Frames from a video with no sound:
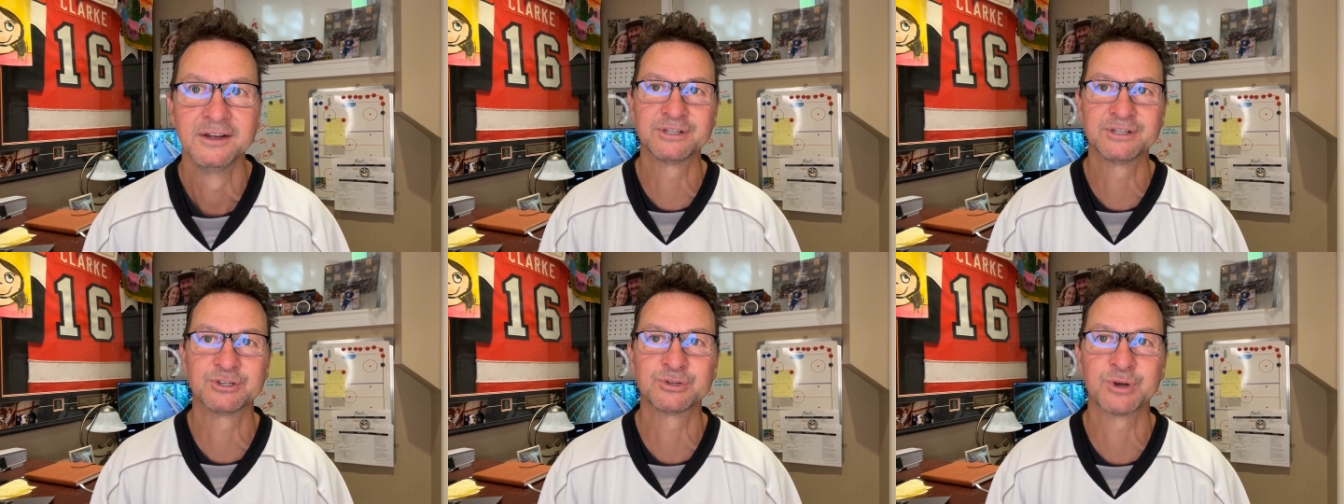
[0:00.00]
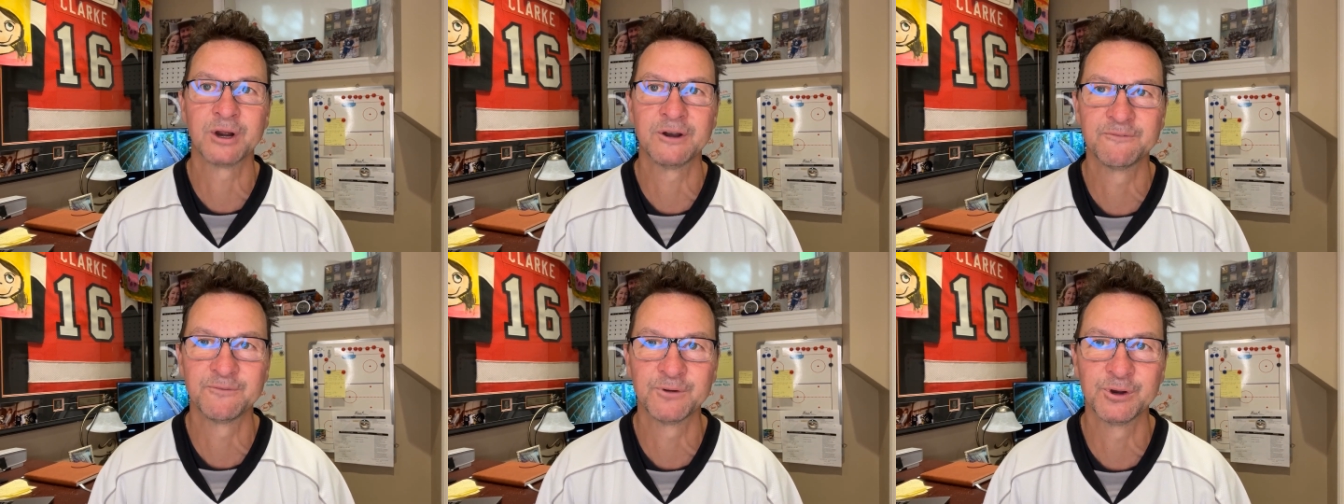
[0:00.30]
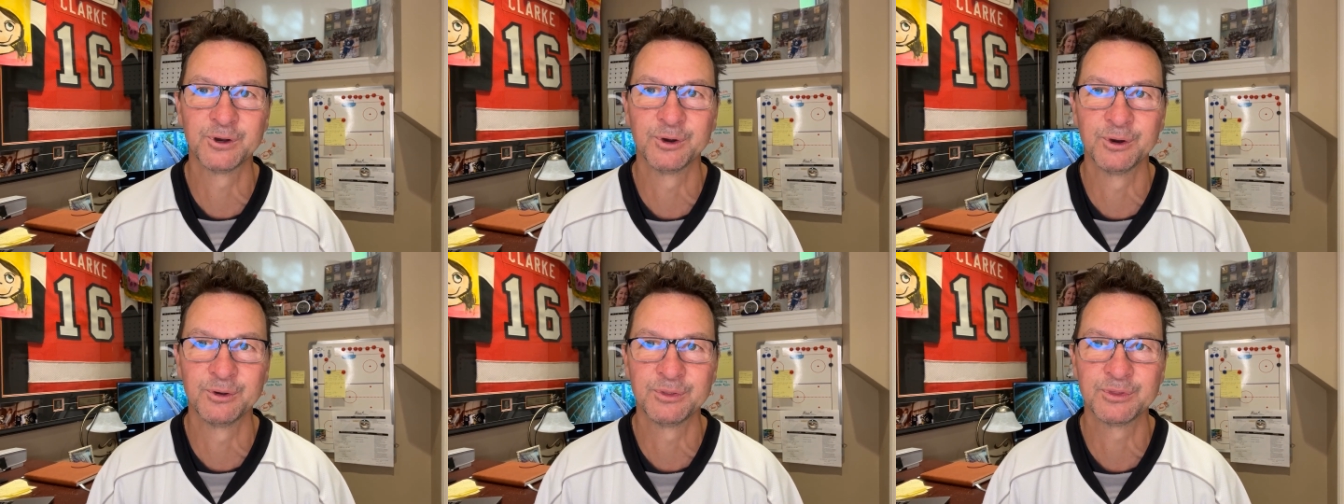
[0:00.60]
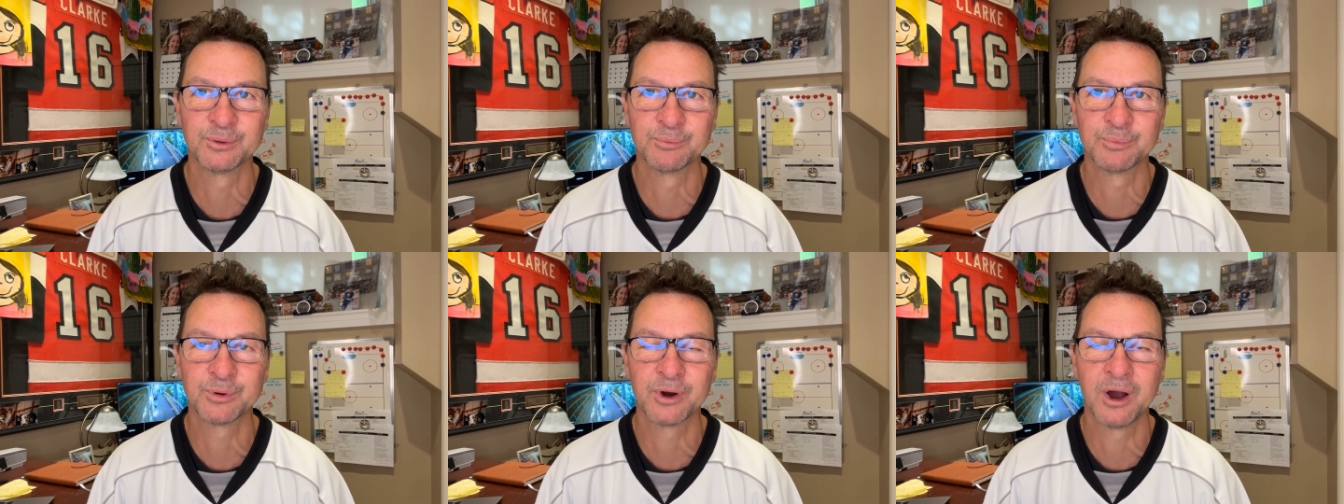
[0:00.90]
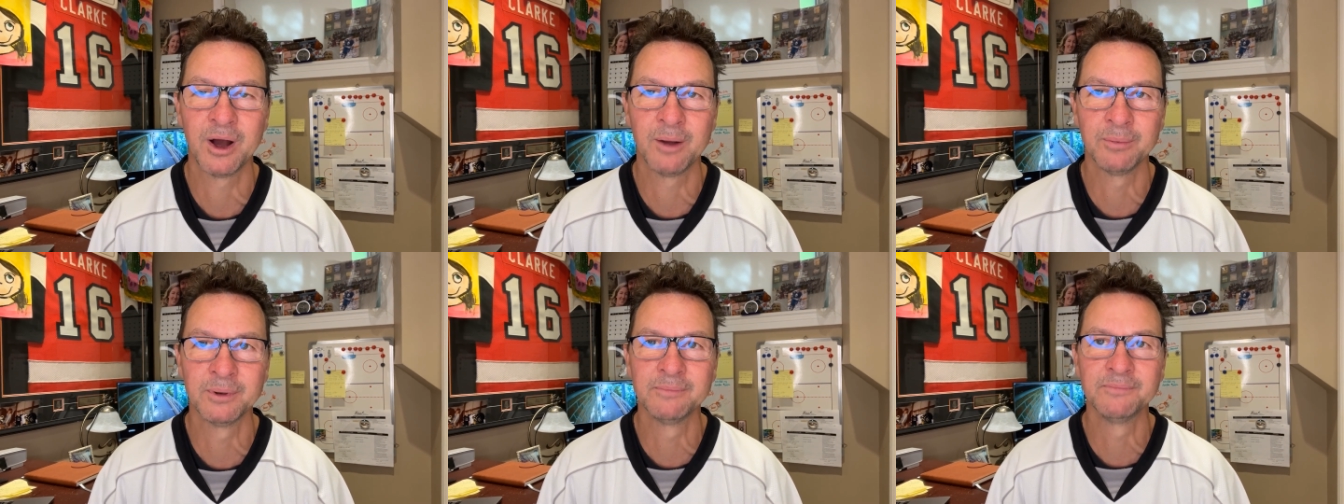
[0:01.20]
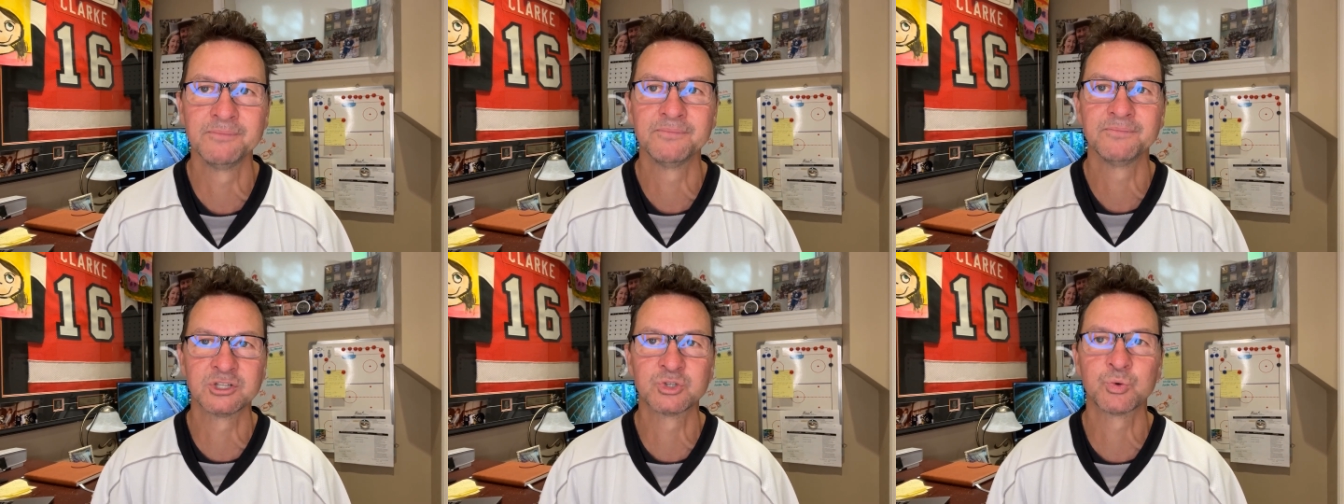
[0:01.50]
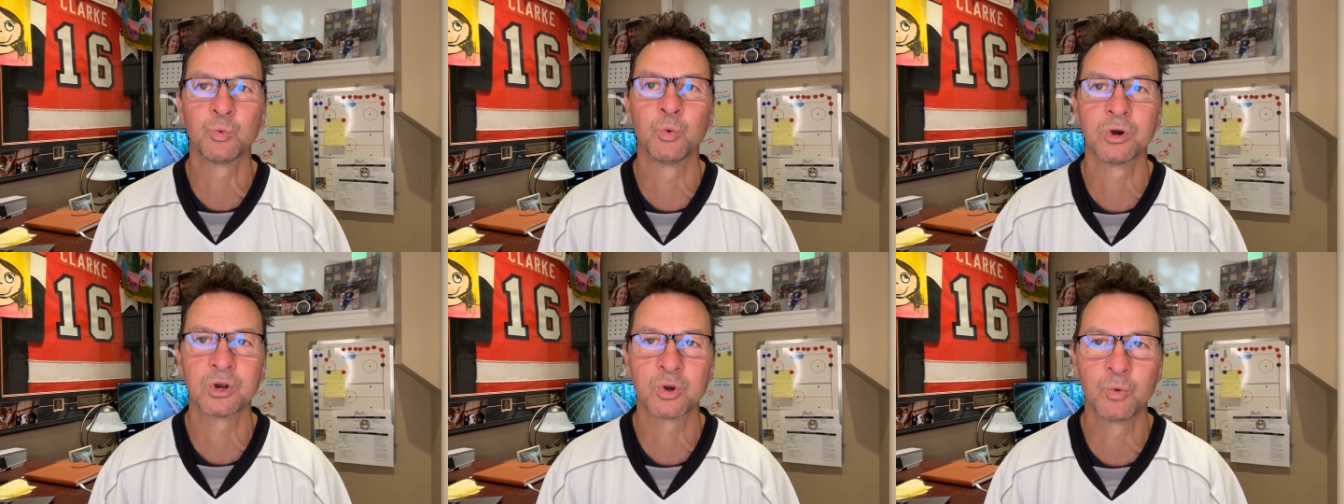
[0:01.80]
to try to figure out their problem.
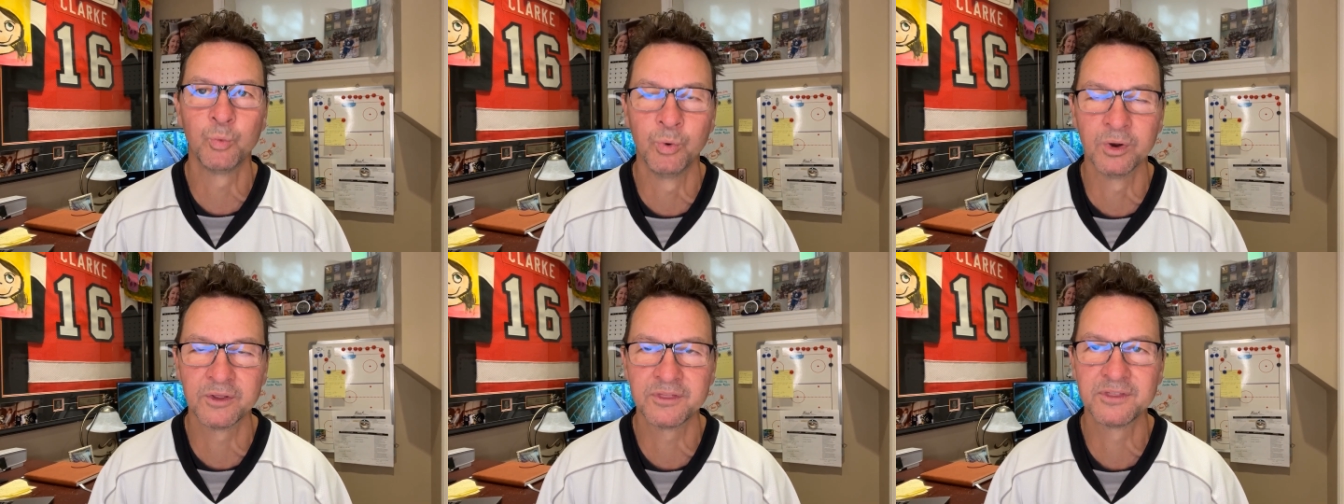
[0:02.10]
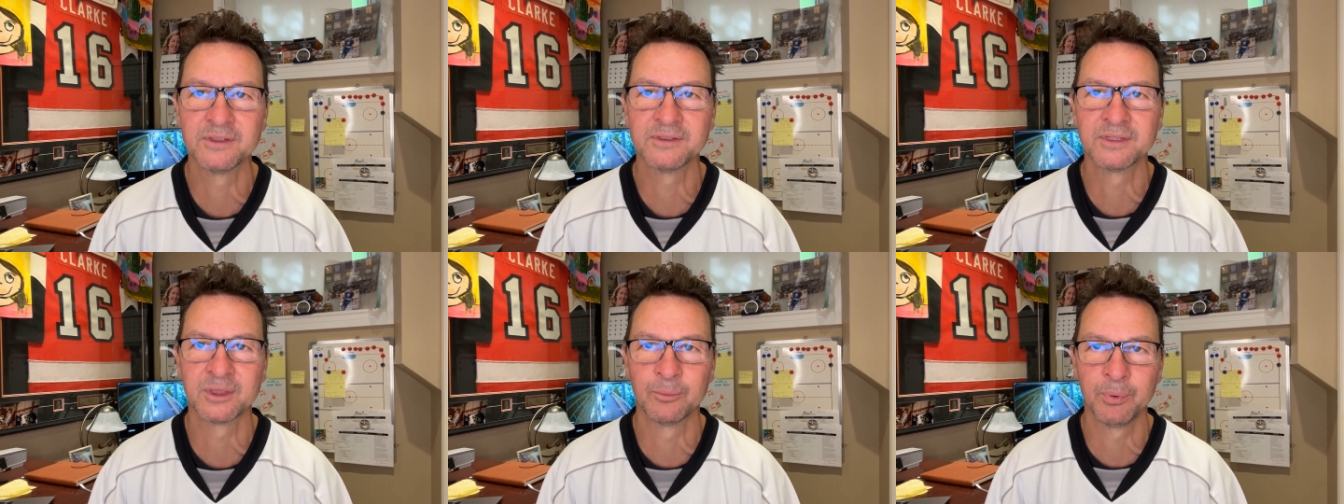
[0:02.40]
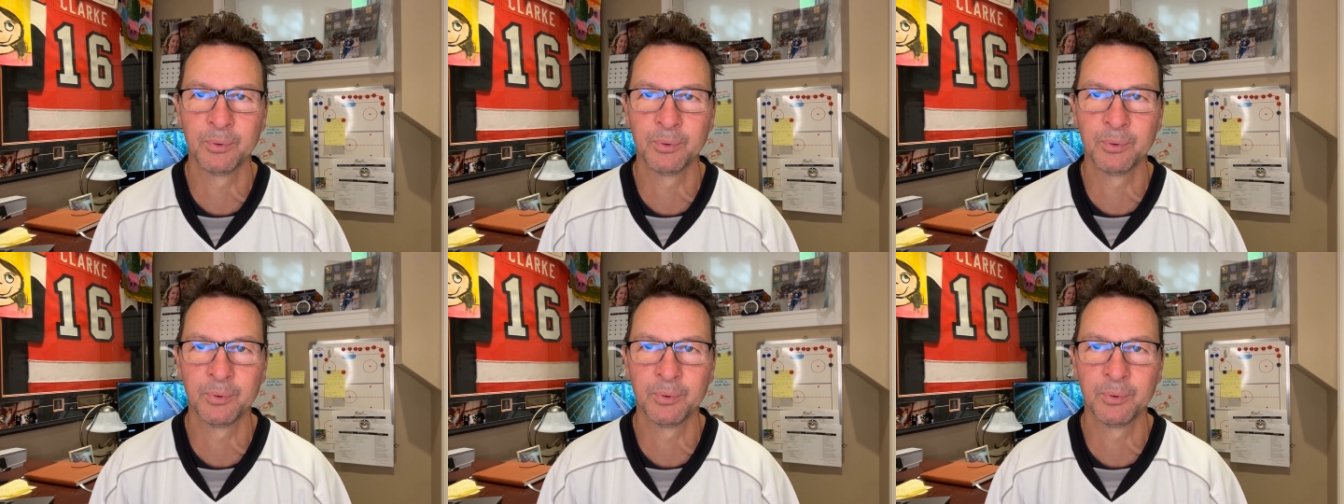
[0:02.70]
Let's work with the